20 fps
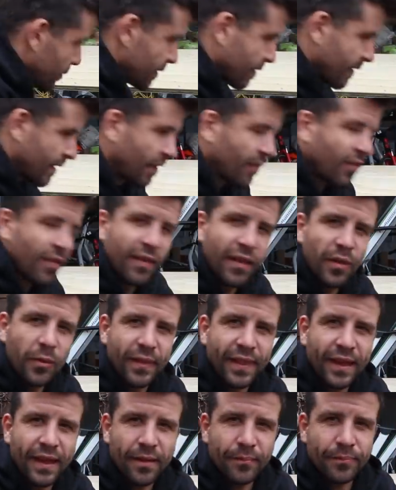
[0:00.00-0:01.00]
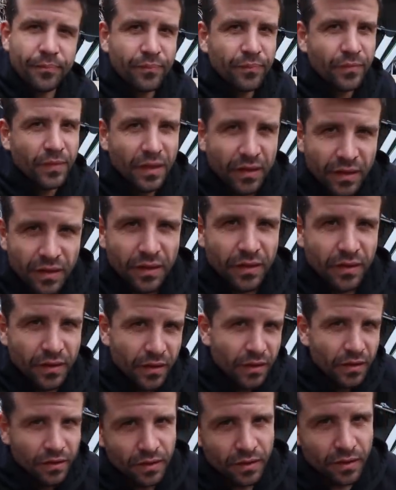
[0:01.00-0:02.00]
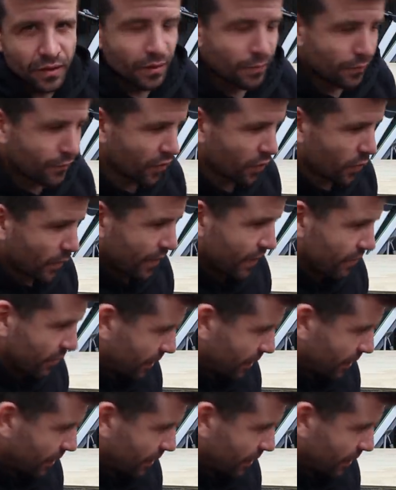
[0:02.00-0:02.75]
just gonna have to deal with that. First, we're gonna have